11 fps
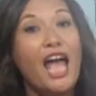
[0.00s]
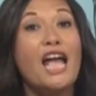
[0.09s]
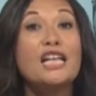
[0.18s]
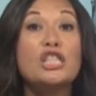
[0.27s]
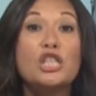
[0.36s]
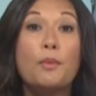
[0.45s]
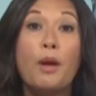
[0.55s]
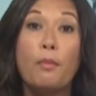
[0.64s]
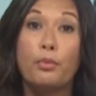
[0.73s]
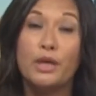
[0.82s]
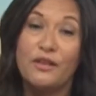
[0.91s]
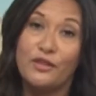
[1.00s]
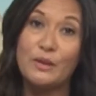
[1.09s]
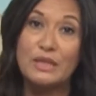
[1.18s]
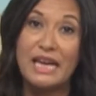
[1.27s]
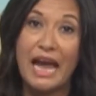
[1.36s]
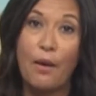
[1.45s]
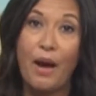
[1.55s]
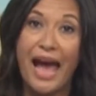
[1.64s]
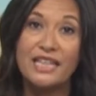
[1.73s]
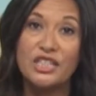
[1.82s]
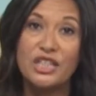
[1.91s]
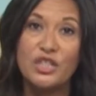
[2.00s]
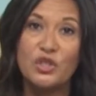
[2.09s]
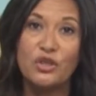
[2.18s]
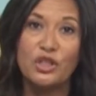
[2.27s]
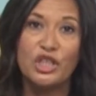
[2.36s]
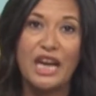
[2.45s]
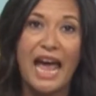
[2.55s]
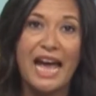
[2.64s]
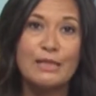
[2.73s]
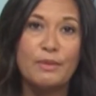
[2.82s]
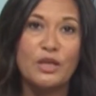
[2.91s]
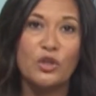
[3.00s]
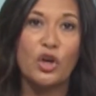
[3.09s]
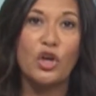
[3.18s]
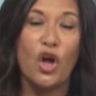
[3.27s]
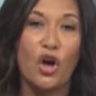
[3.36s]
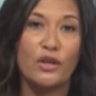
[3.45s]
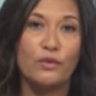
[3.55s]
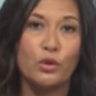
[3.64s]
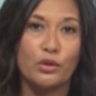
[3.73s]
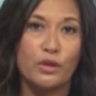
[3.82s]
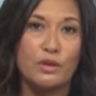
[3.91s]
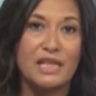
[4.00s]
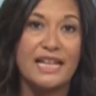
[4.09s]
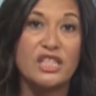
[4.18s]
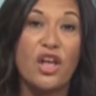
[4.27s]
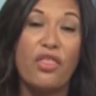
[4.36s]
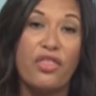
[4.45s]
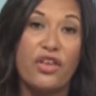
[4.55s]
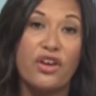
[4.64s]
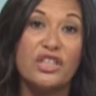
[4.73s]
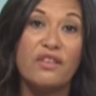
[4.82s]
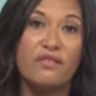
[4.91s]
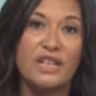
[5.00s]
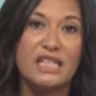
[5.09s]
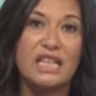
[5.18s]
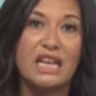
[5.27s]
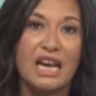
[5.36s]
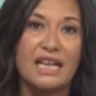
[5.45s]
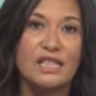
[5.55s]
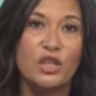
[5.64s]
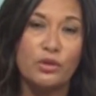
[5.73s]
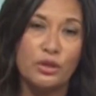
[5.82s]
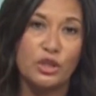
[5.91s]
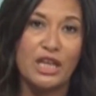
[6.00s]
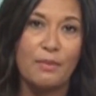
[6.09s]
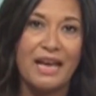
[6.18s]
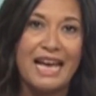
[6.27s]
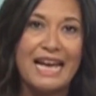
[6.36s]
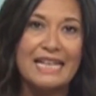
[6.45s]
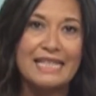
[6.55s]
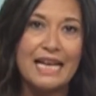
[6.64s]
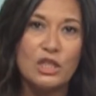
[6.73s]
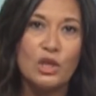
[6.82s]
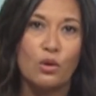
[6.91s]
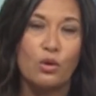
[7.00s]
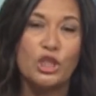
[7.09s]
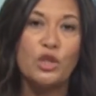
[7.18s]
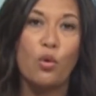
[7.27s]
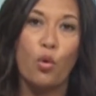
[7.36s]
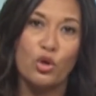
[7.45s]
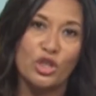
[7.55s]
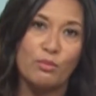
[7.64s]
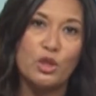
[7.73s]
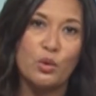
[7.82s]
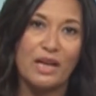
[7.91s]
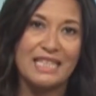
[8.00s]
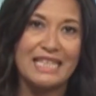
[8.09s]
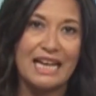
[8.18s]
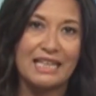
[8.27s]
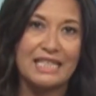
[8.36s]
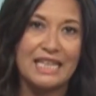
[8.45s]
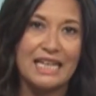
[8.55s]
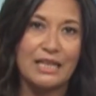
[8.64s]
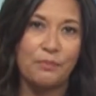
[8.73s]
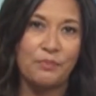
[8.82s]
Some brief news now, and construction has begun on Carnival Cruise Line's third Vista class cruise ship, set to launch in autumn 2019.